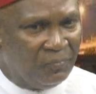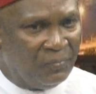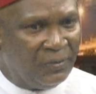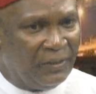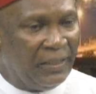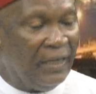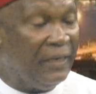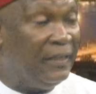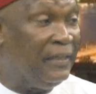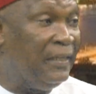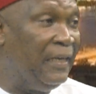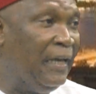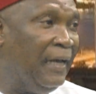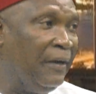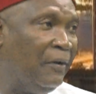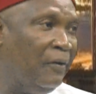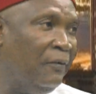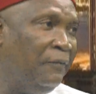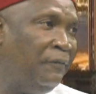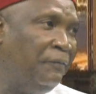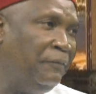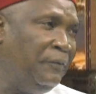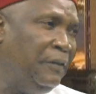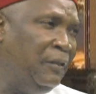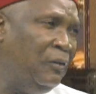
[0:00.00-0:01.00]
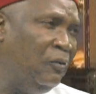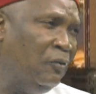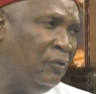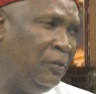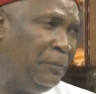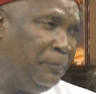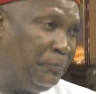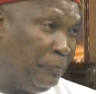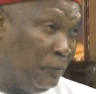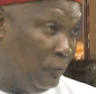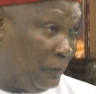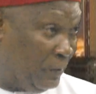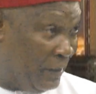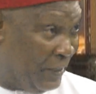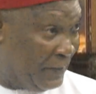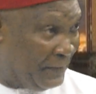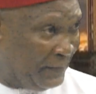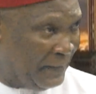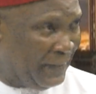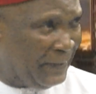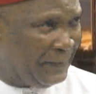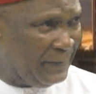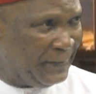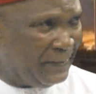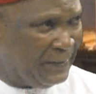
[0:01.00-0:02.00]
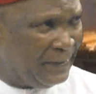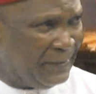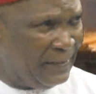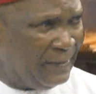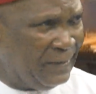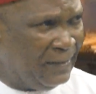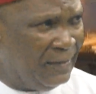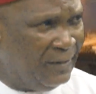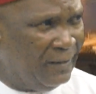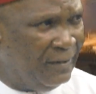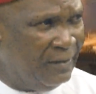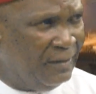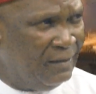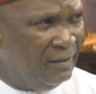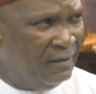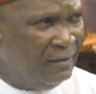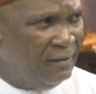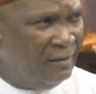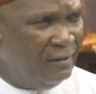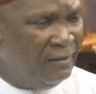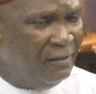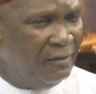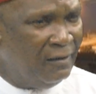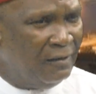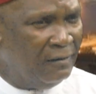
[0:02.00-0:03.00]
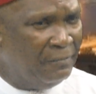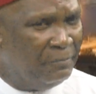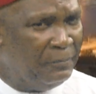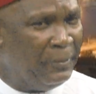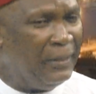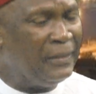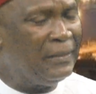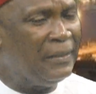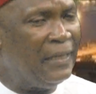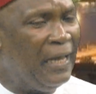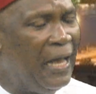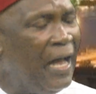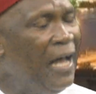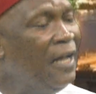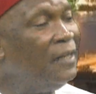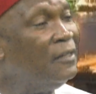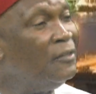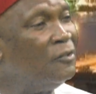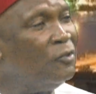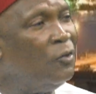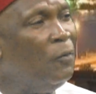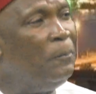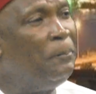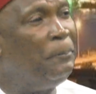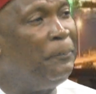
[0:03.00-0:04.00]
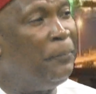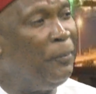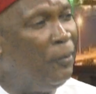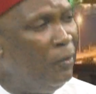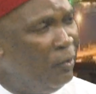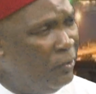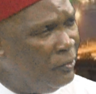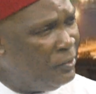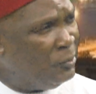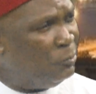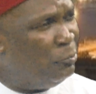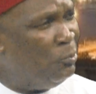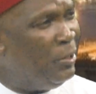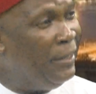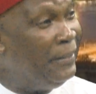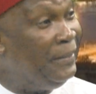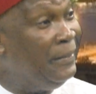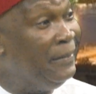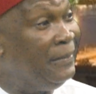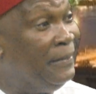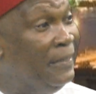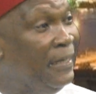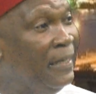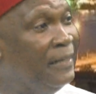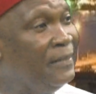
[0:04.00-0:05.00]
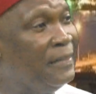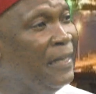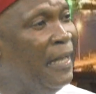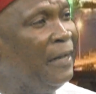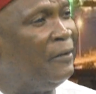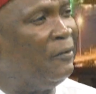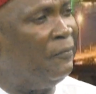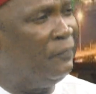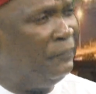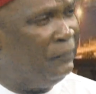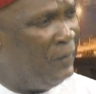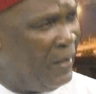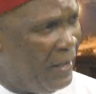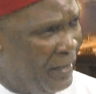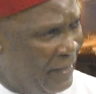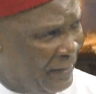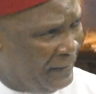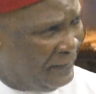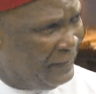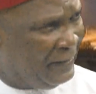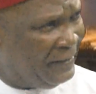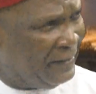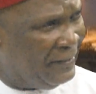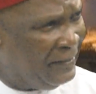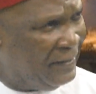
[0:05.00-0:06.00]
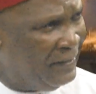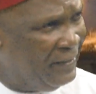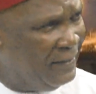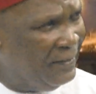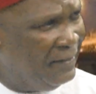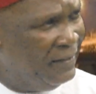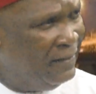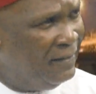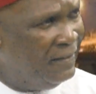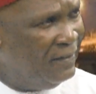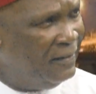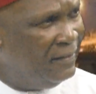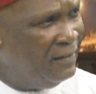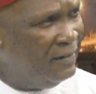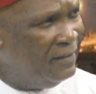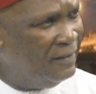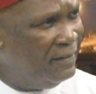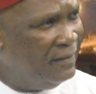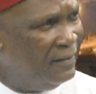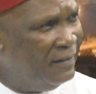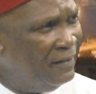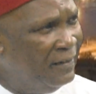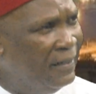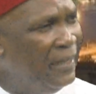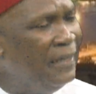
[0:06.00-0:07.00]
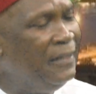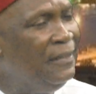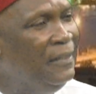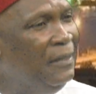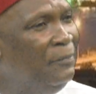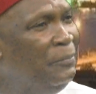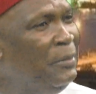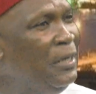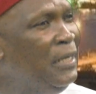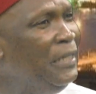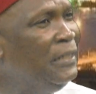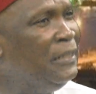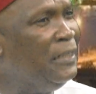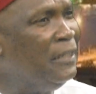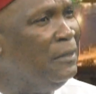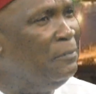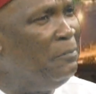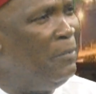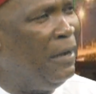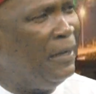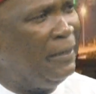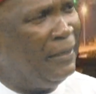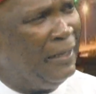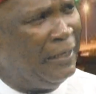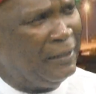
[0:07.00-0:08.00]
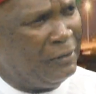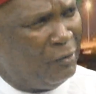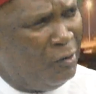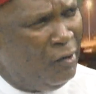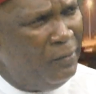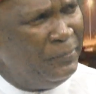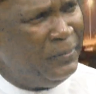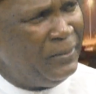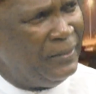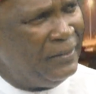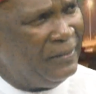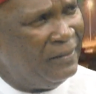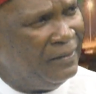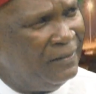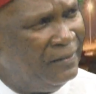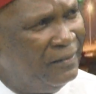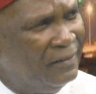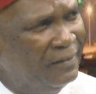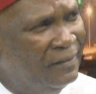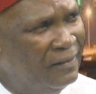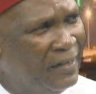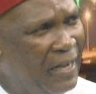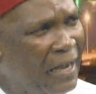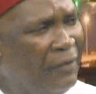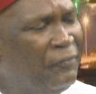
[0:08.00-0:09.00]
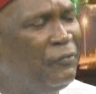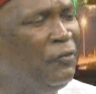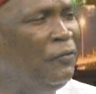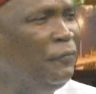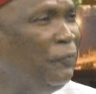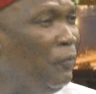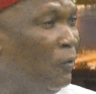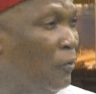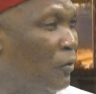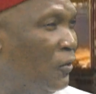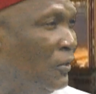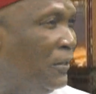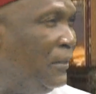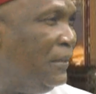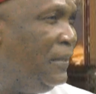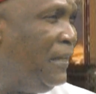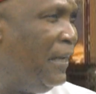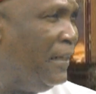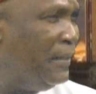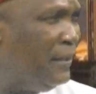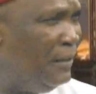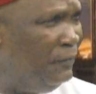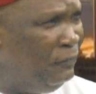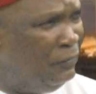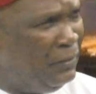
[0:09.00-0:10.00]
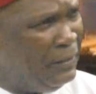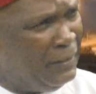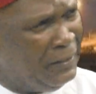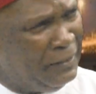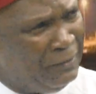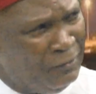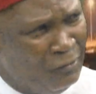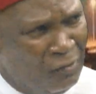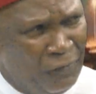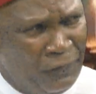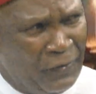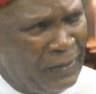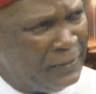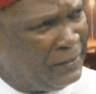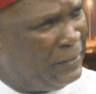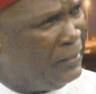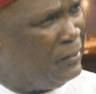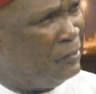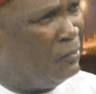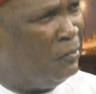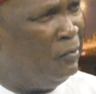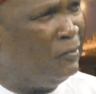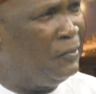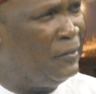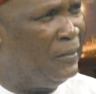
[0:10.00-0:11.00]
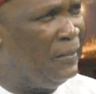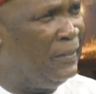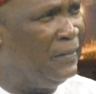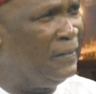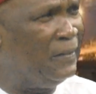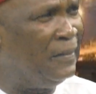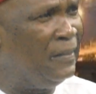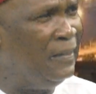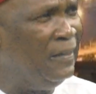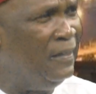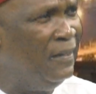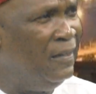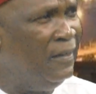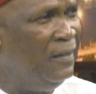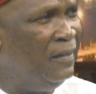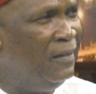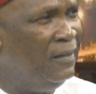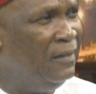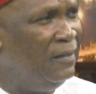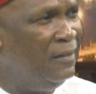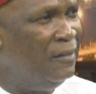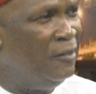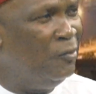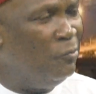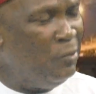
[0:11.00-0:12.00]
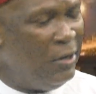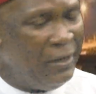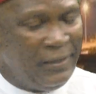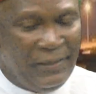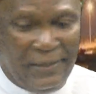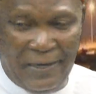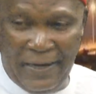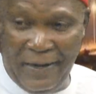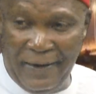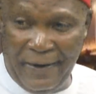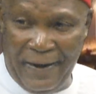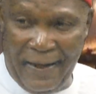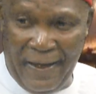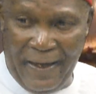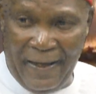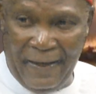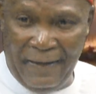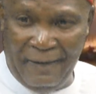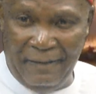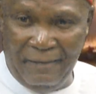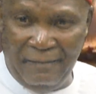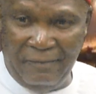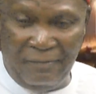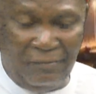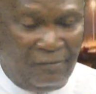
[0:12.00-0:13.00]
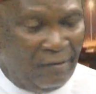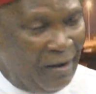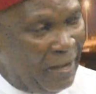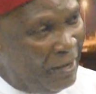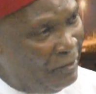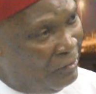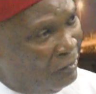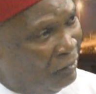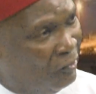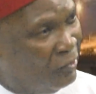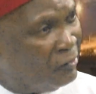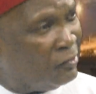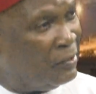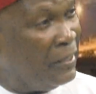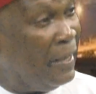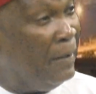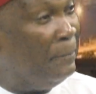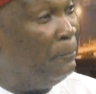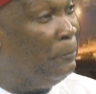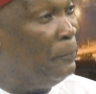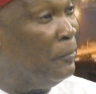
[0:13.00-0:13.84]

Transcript: take care of, the protesters. But at some point, when it gets out of hand, then the military might not come in. Have you forgotten that even in overseas countries, when there are riots and